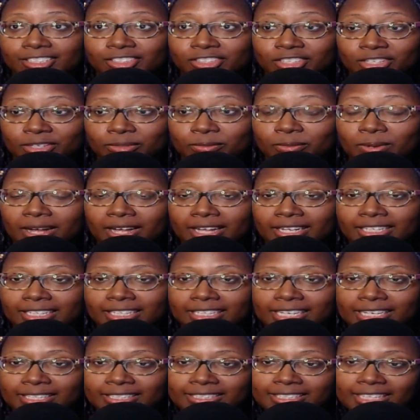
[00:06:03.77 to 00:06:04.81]
Ji-won
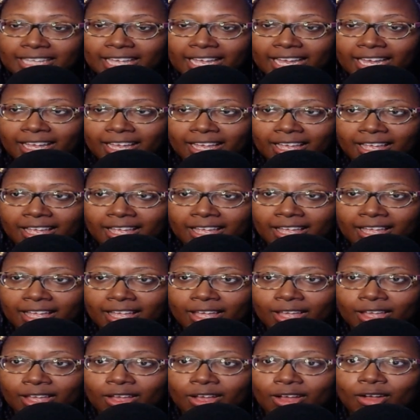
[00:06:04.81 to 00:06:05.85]
and he's like,
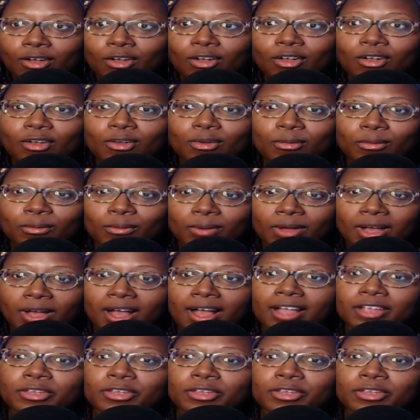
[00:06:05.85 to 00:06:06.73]
"Oh,